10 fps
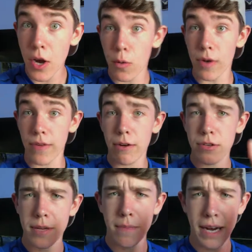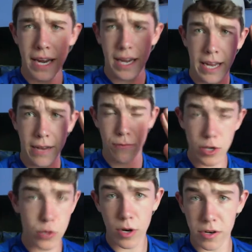where if I was to buy a
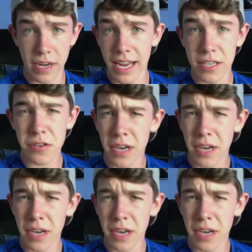freshwater Kessel,